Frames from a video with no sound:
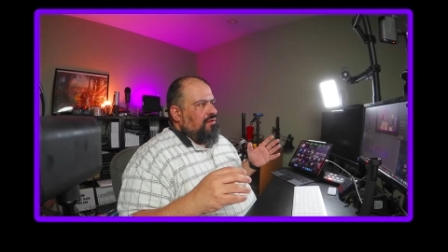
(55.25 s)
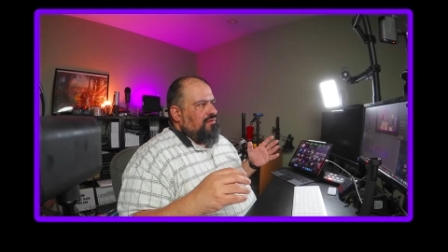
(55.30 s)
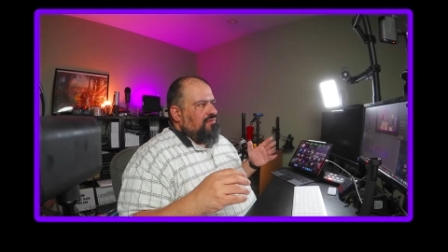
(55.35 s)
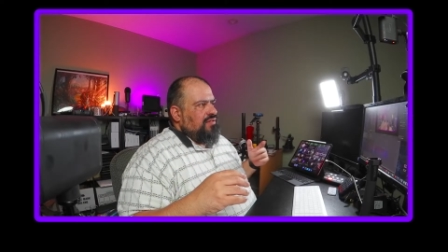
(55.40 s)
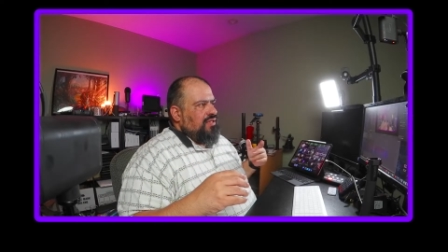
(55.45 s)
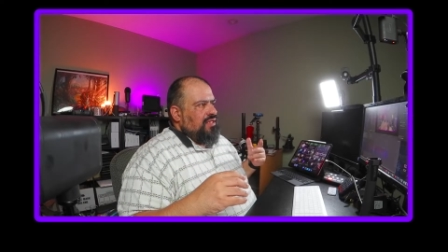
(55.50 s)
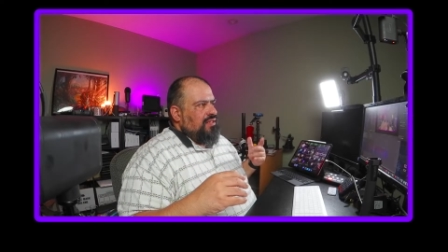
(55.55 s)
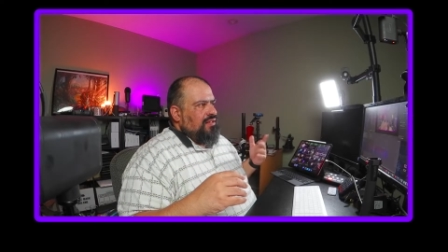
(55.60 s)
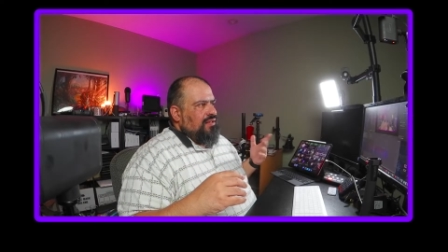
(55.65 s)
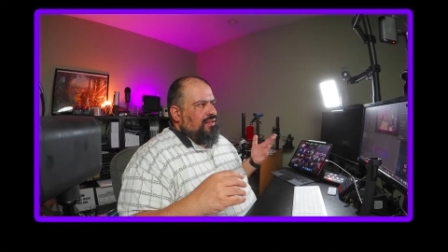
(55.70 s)

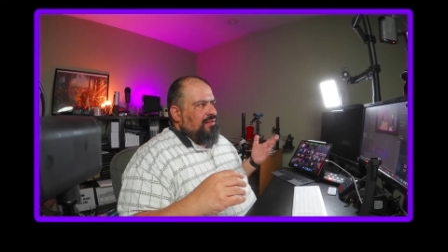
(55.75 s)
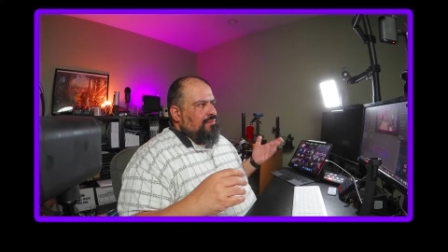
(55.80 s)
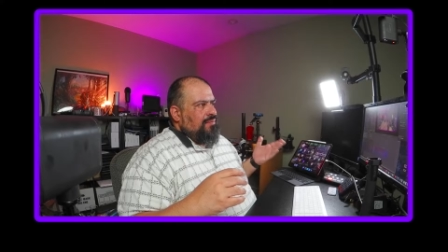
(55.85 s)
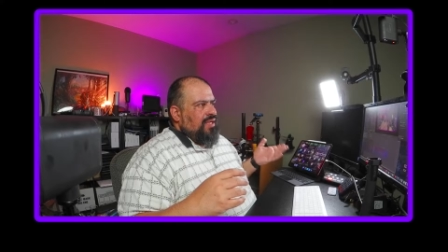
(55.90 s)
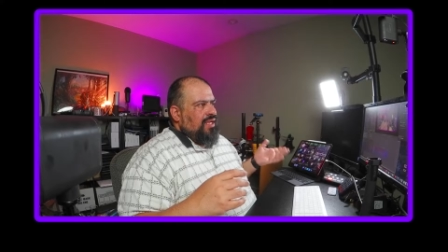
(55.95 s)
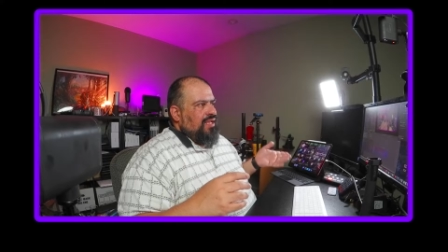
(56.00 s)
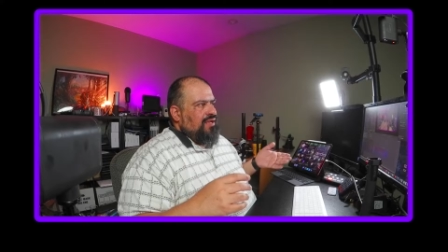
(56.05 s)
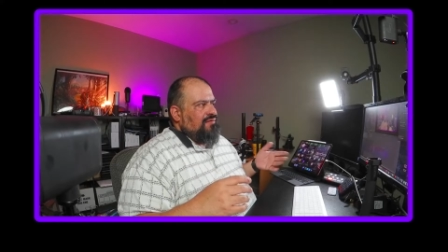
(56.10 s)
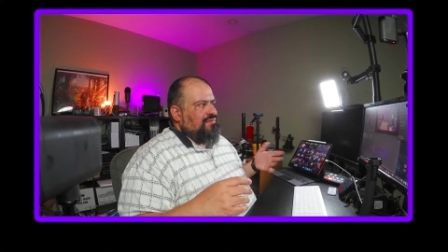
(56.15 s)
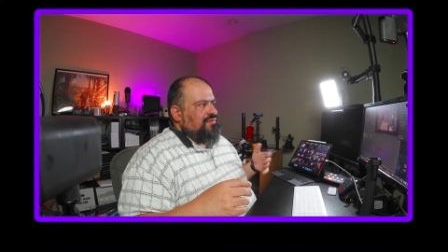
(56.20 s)
I, I might
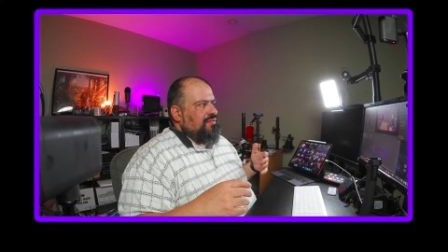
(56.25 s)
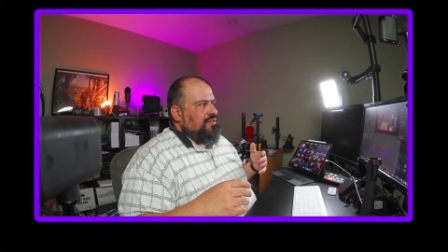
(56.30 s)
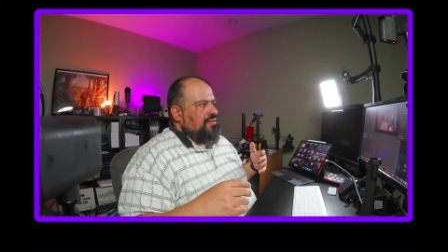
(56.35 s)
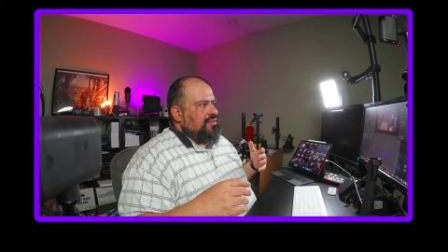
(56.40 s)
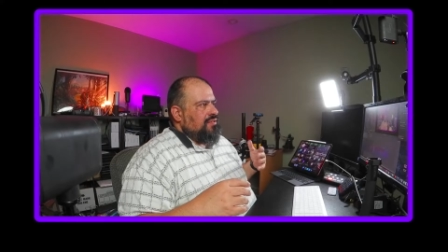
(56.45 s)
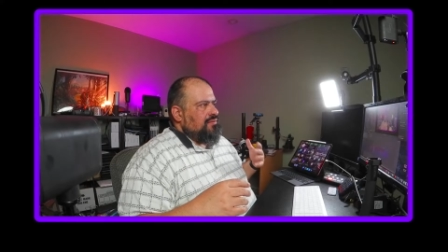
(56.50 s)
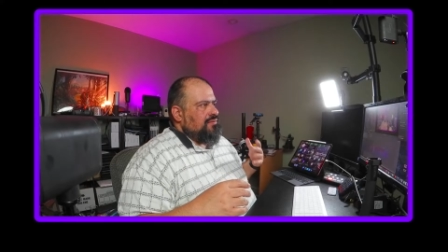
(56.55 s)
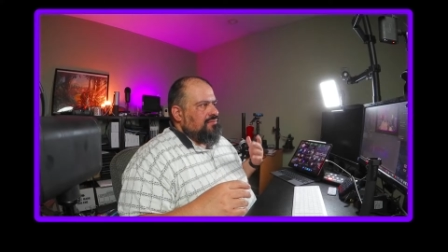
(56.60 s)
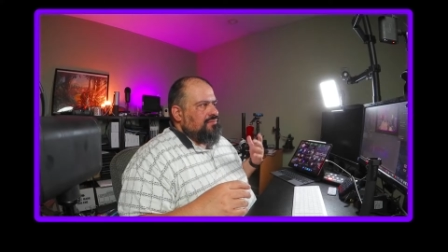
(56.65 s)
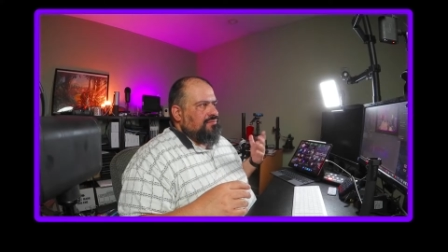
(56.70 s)
have to
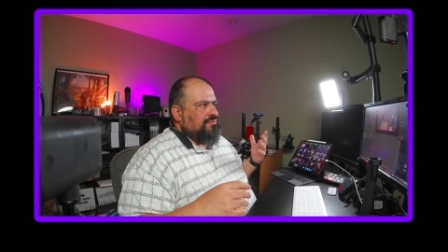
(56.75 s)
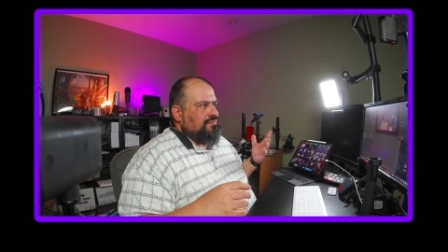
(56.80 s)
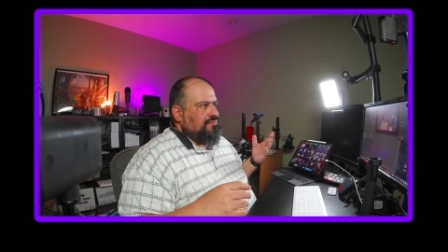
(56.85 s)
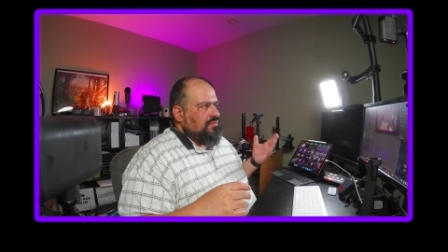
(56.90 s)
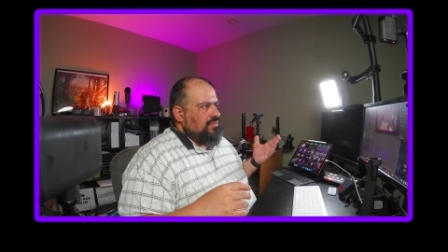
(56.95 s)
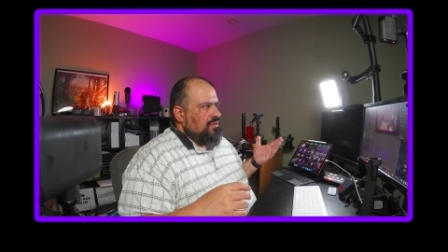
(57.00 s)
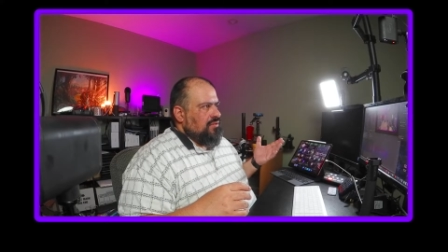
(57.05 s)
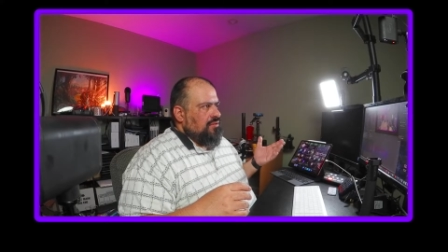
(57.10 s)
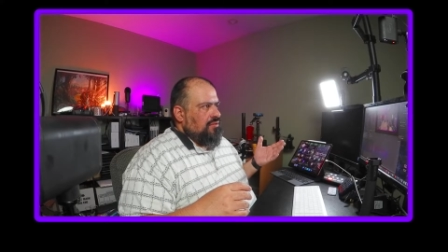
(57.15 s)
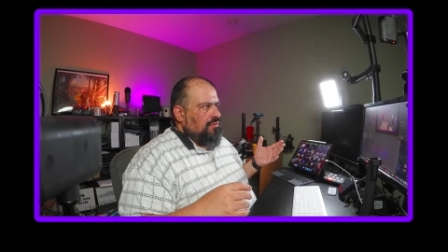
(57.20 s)

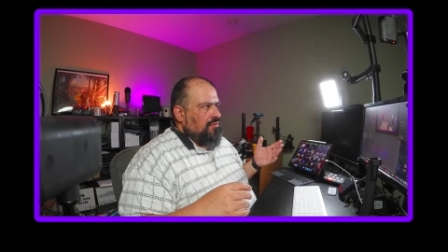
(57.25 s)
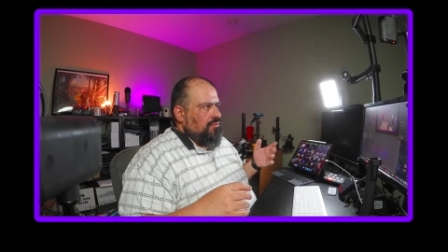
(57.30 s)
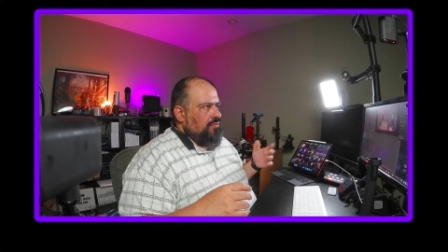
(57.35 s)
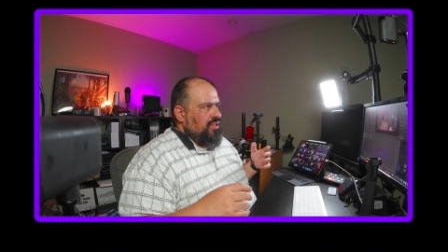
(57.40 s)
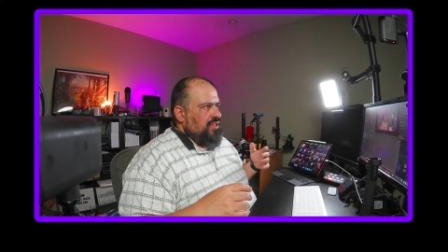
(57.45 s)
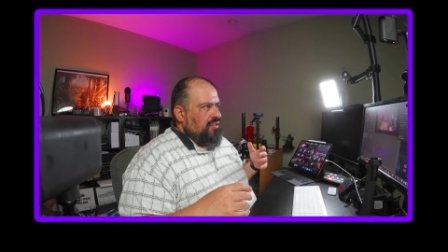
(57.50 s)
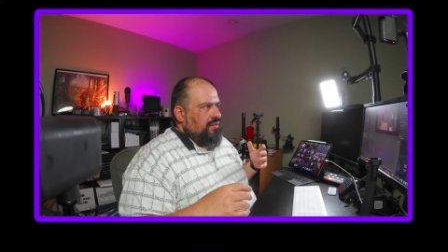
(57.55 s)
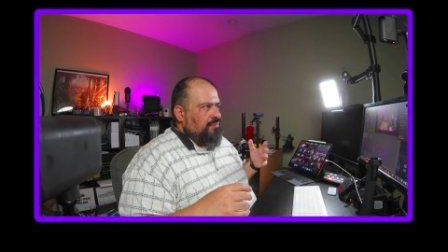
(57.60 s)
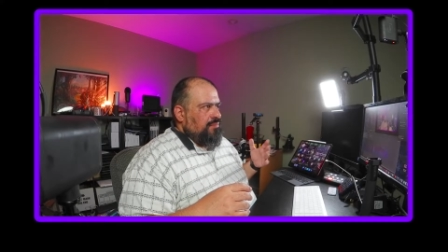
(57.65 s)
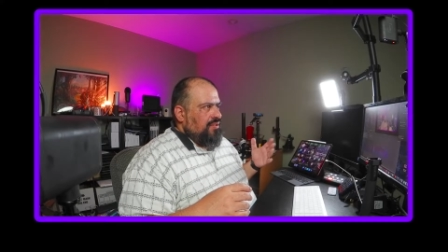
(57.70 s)
read the
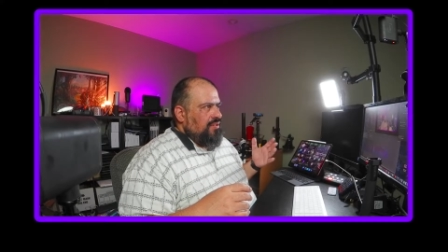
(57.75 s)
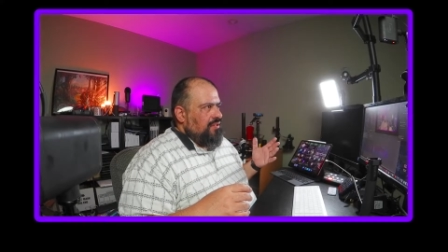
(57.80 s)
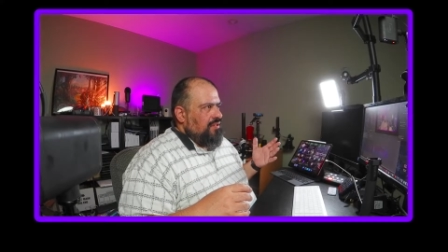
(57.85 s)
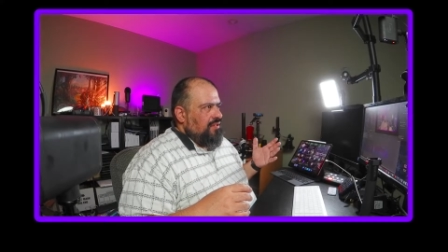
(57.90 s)
book